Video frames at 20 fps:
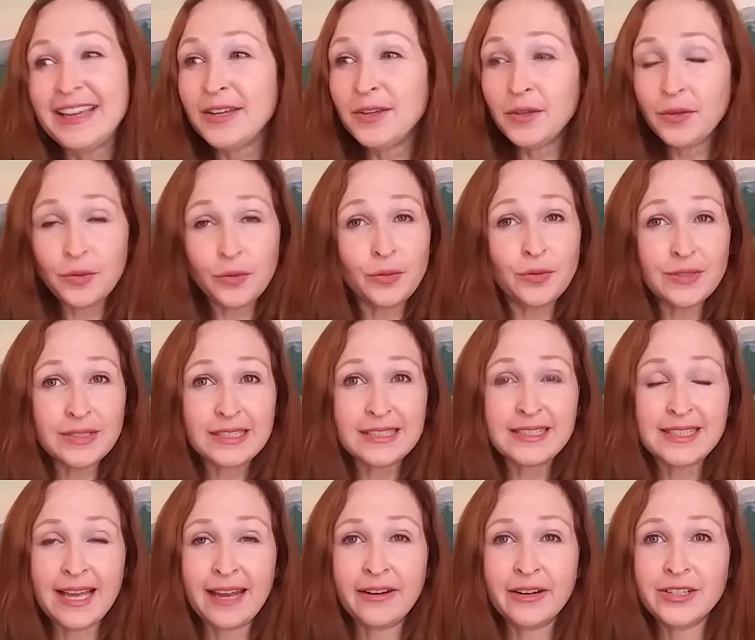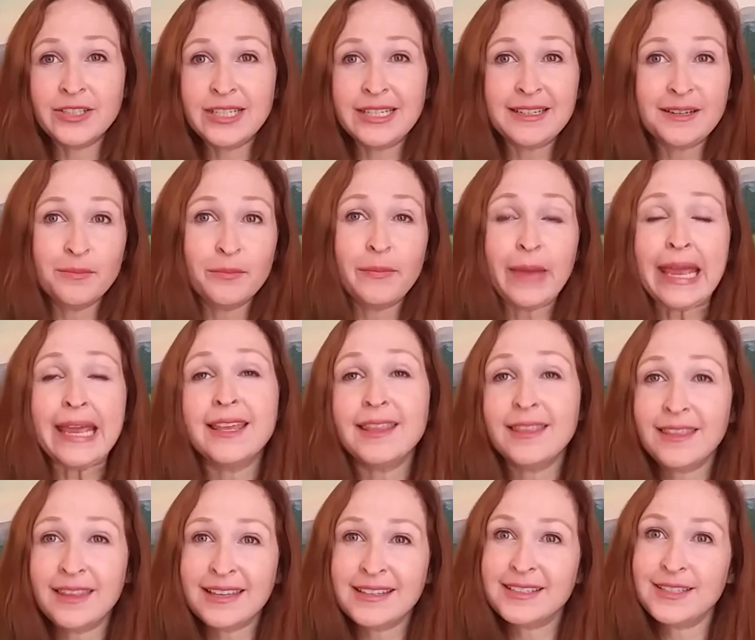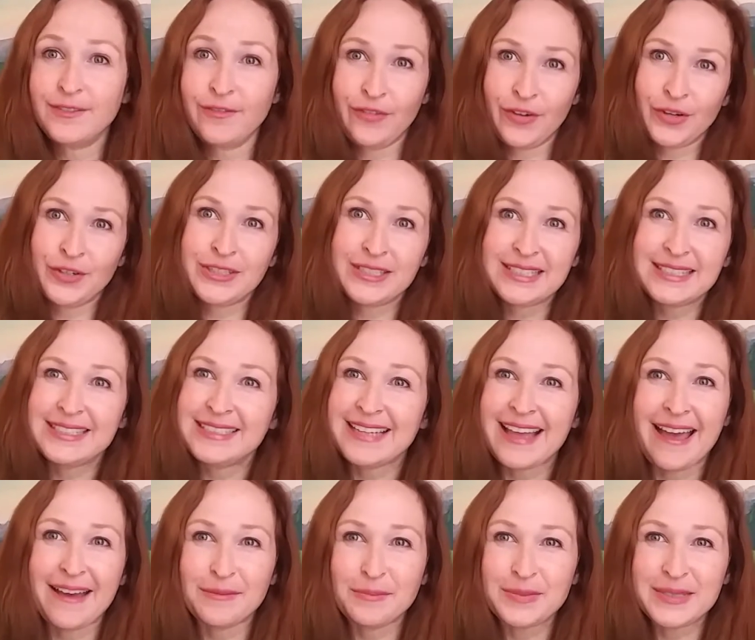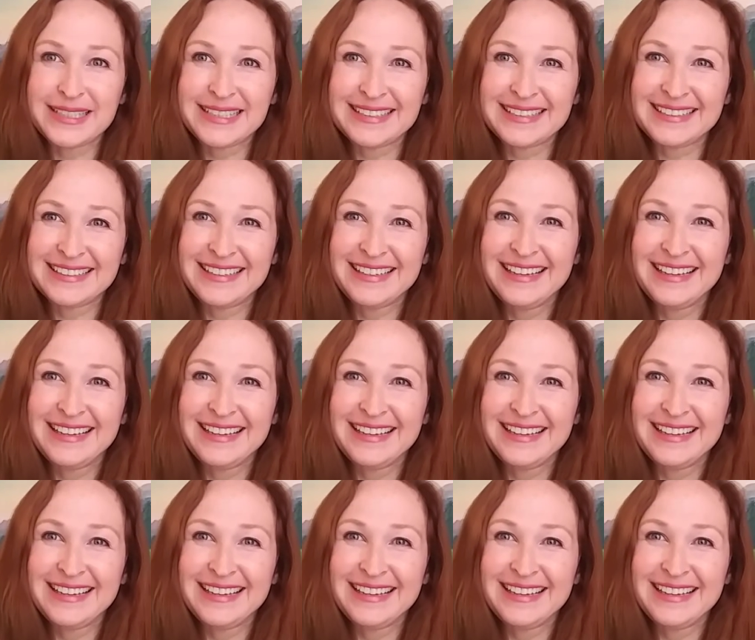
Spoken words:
Use this energy to make these first steps.